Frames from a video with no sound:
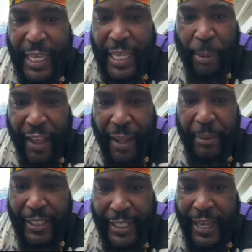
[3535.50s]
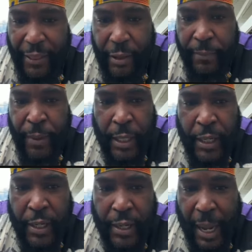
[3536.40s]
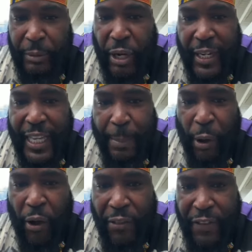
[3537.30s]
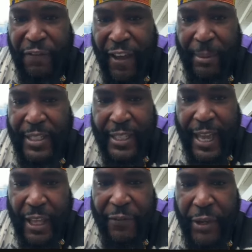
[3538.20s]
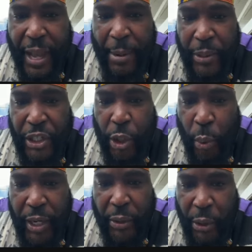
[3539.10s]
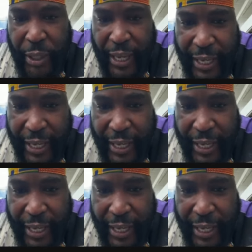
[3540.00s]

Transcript: All the families together. I'm trying to keep all the families together. If you're coming with your queen or your